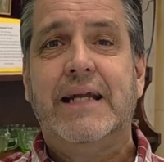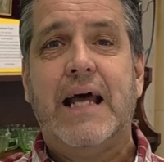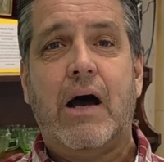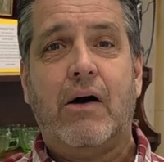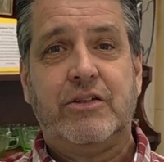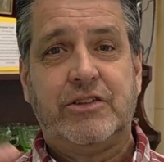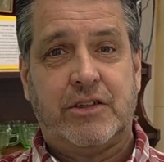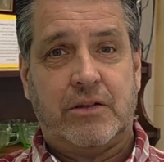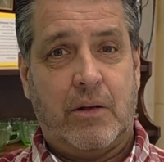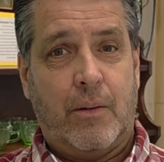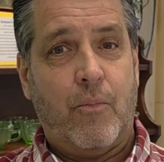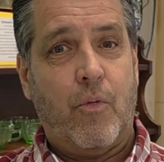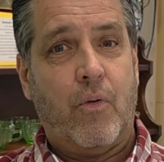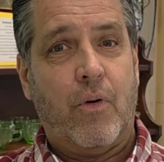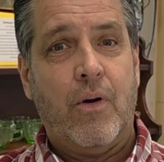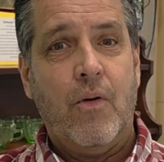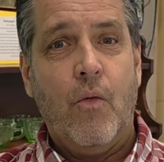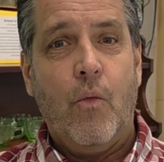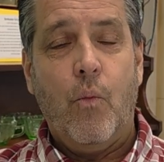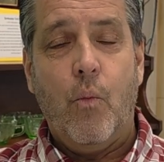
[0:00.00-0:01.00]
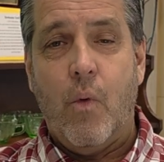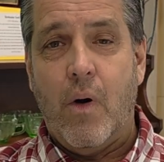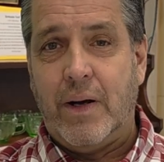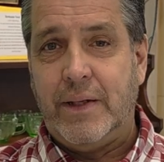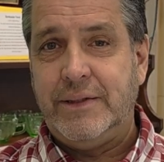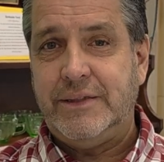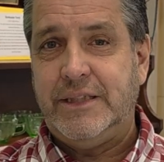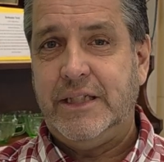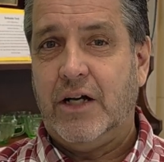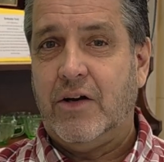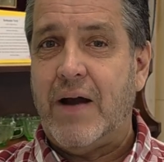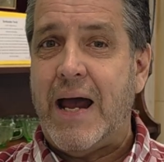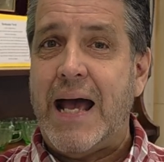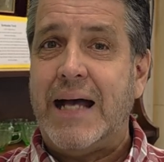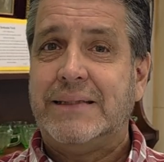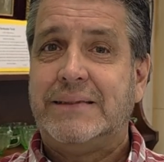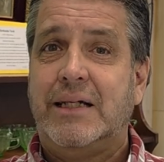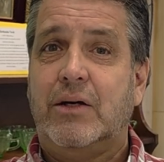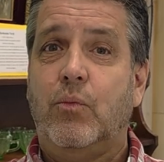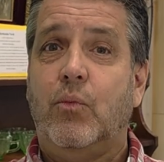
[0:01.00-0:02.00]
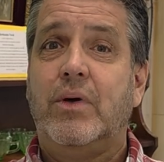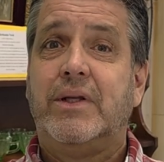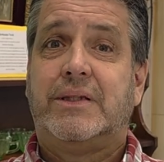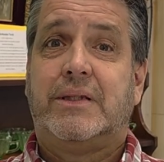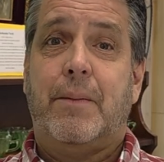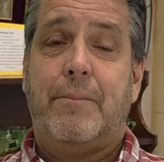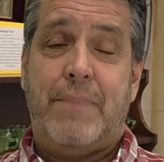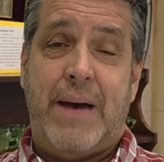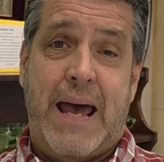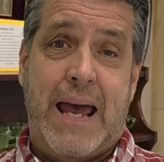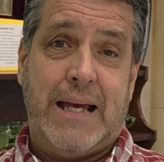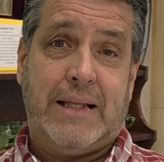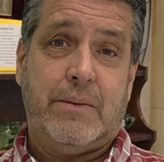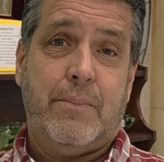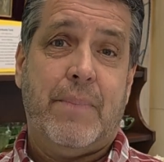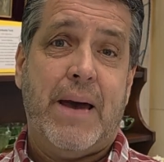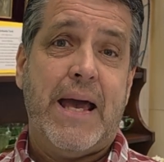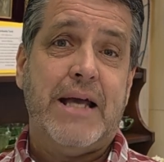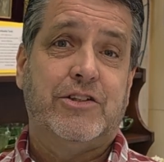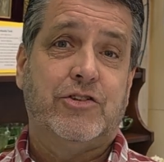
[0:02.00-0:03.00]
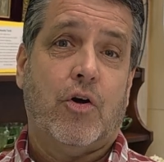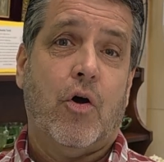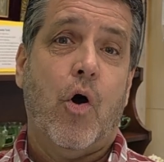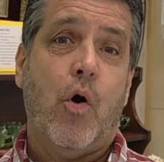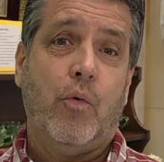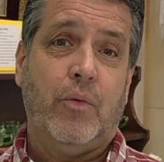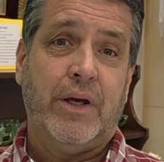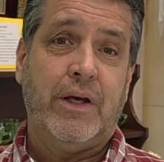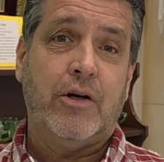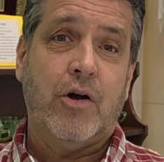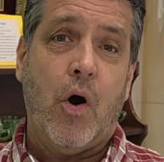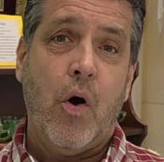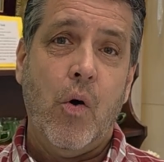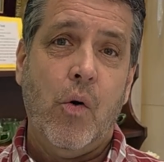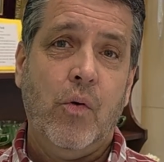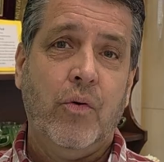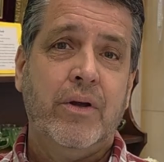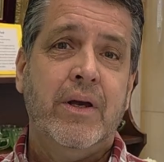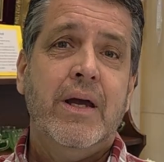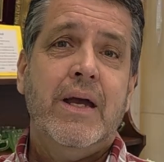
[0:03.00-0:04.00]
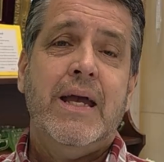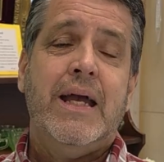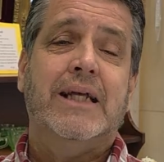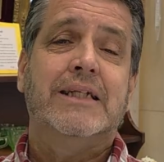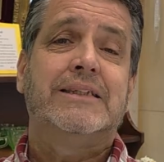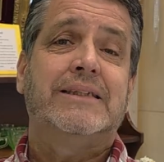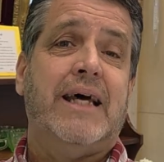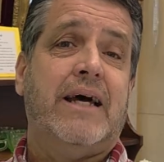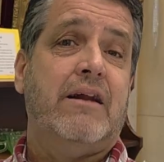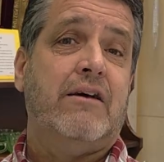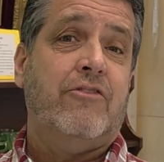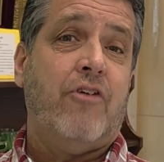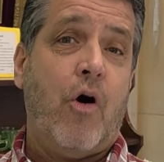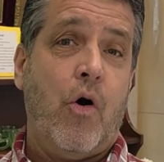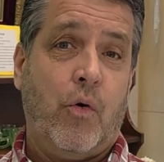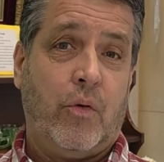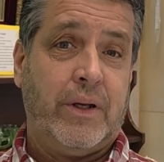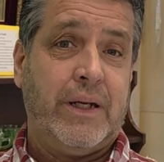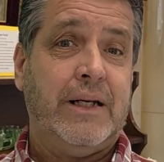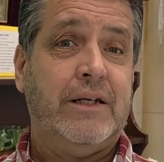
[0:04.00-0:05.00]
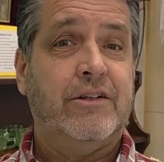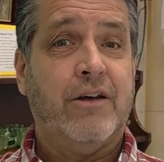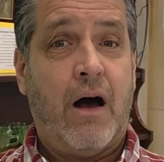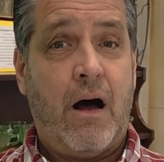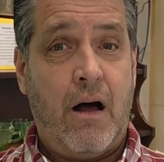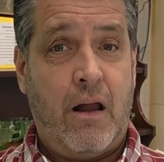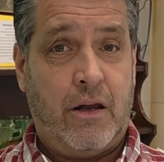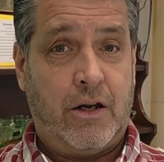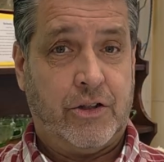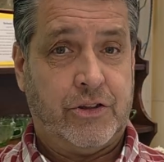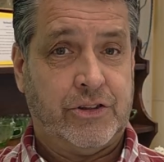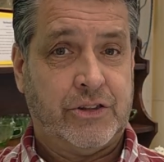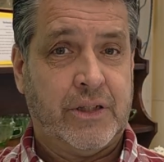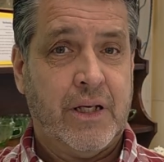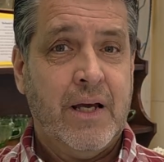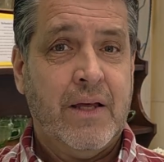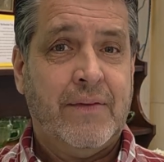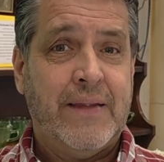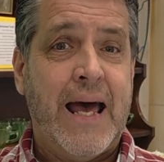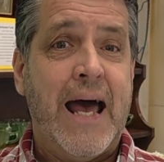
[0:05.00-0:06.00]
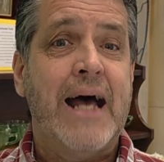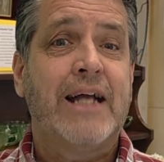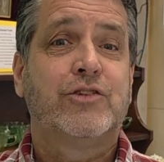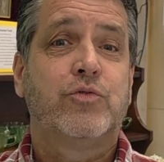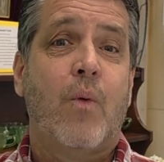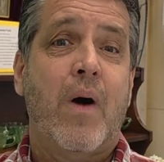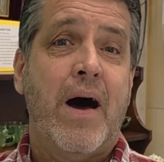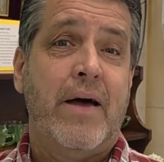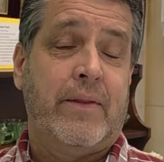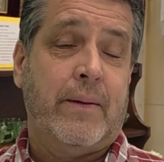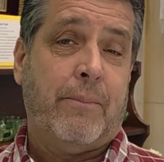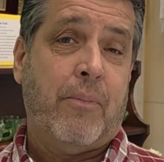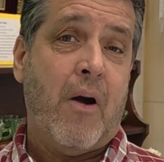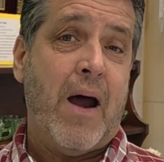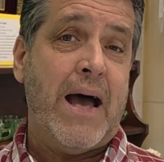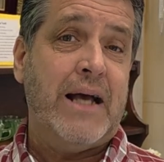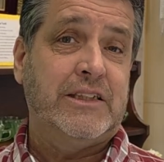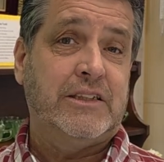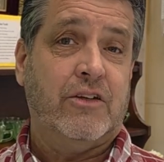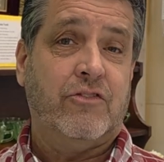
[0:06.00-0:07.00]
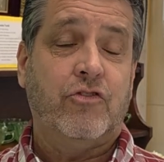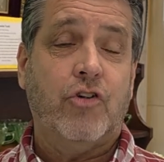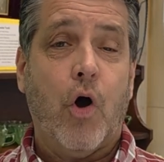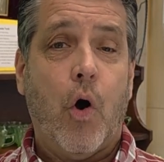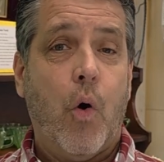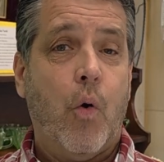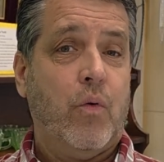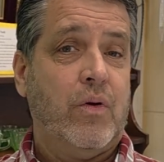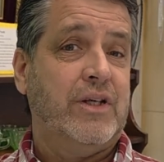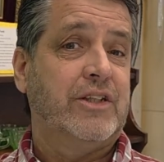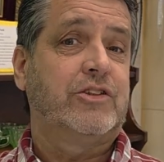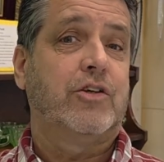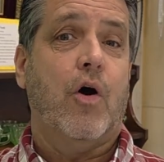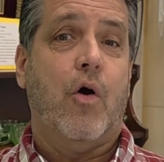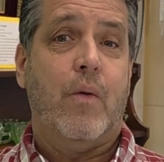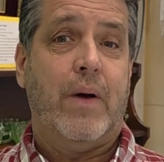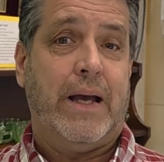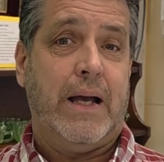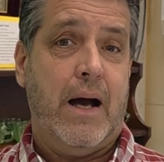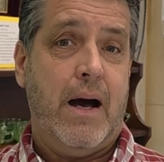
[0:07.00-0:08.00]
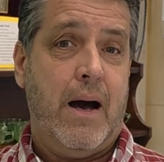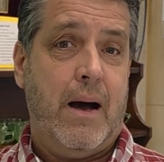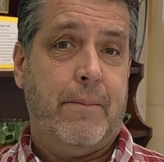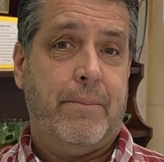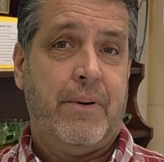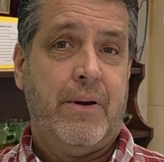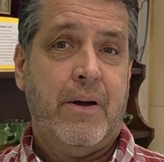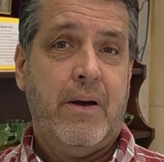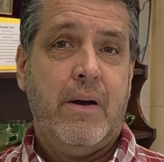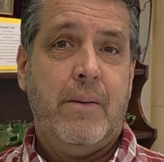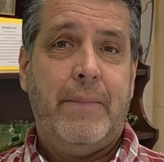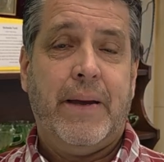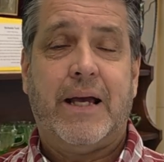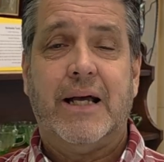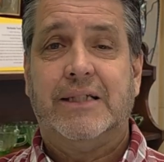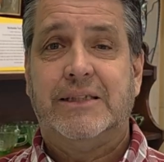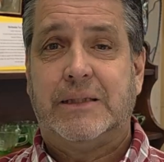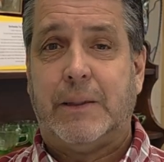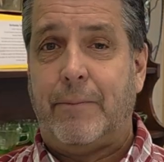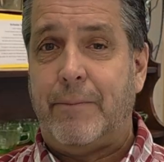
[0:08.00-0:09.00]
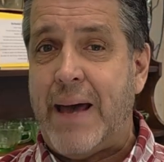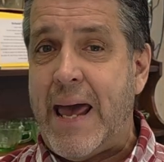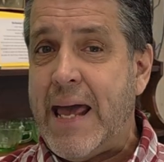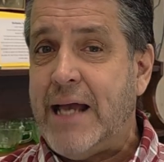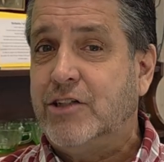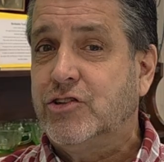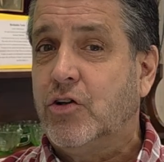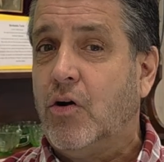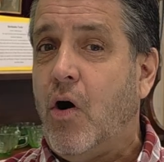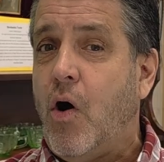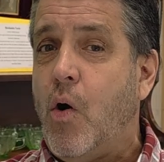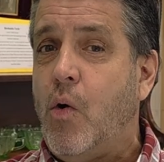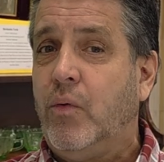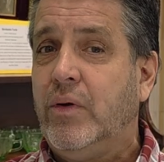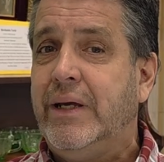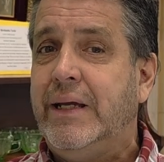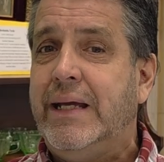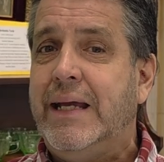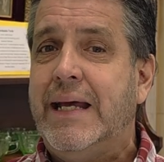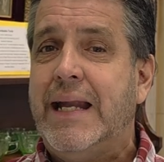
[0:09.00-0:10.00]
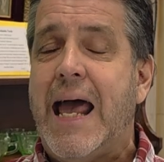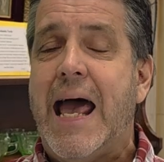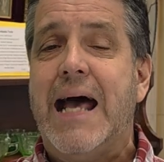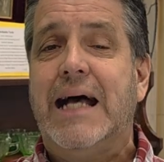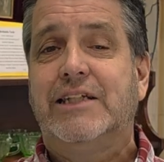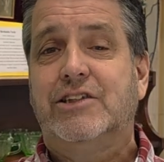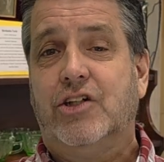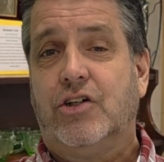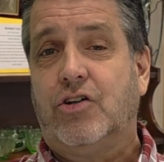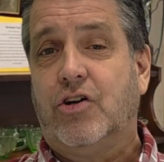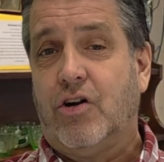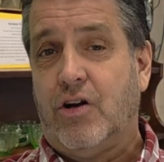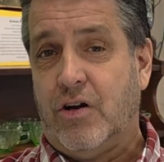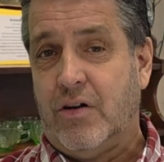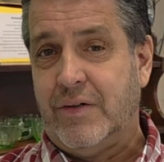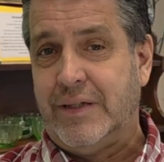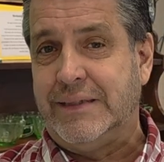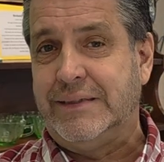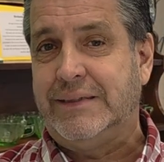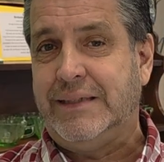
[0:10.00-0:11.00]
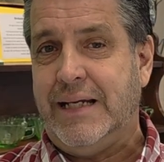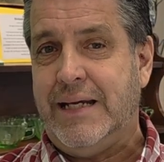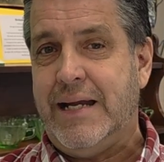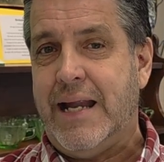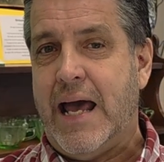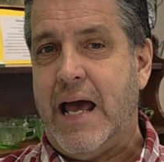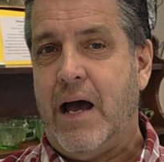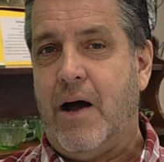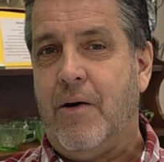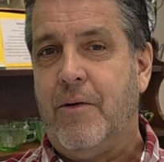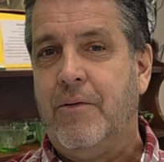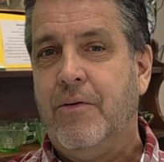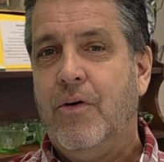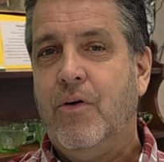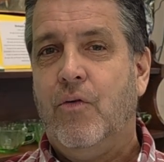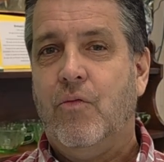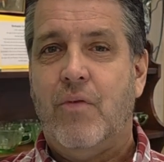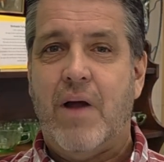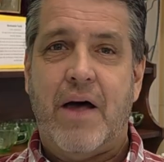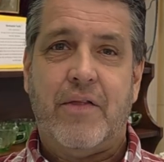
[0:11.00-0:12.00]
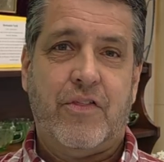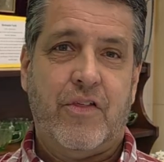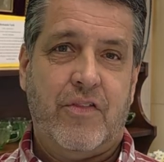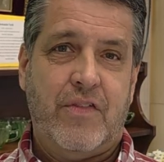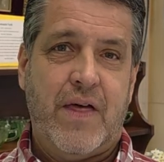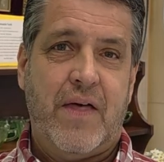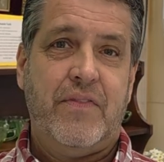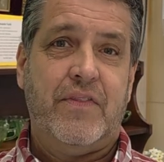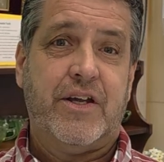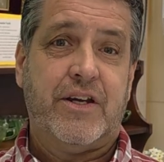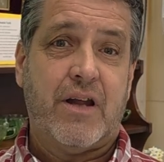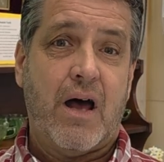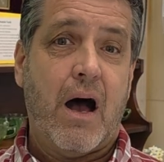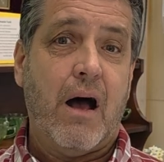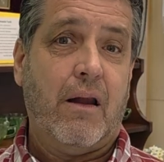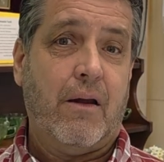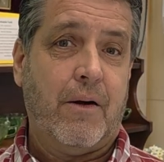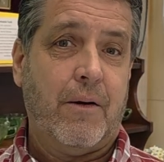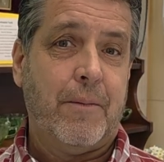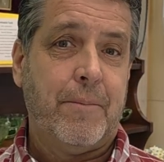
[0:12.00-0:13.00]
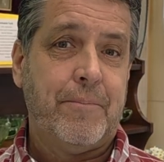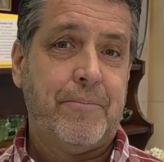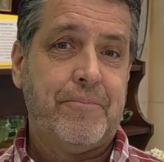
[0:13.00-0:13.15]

Now it's a number 1 tier asset with the bank. The banks are holding gold instead of holding dollars. That's why the price of gold is going up, because the banks are holding it as a currency now rather than the dollar.